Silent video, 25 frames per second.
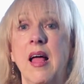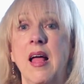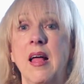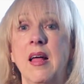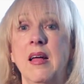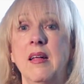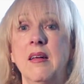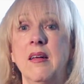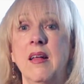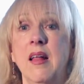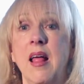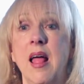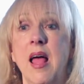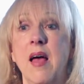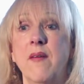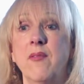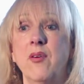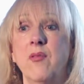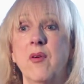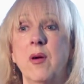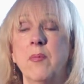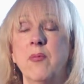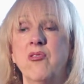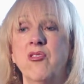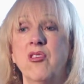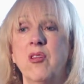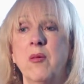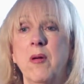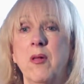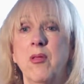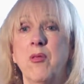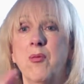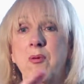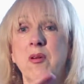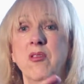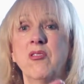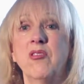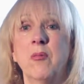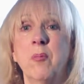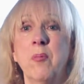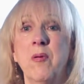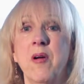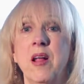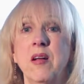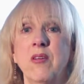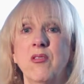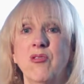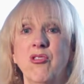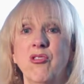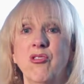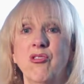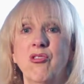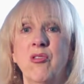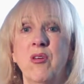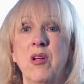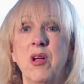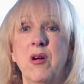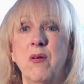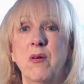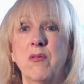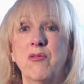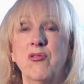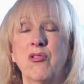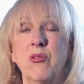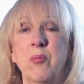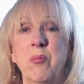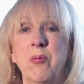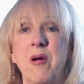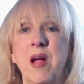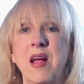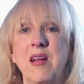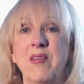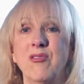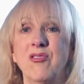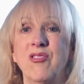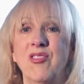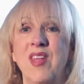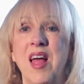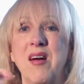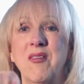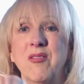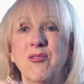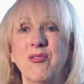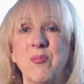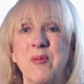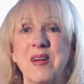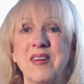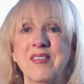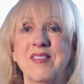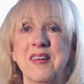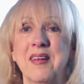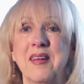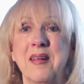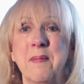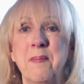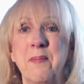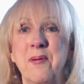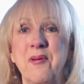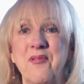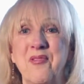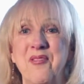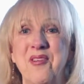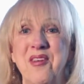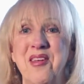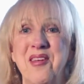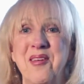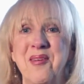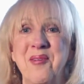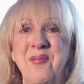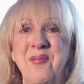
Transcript: and have it represented by 3 sopranos, a trio of sopranos? That was my epiphany.